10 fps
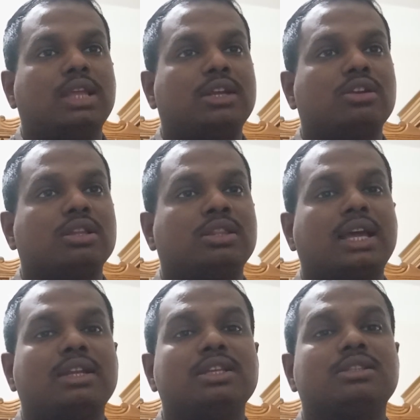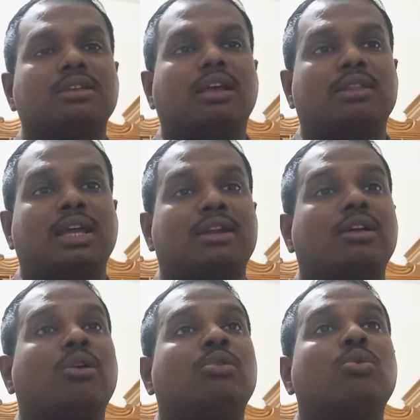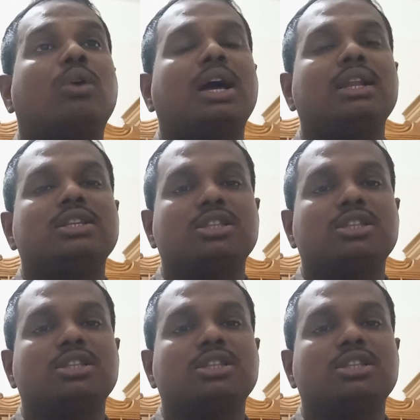that local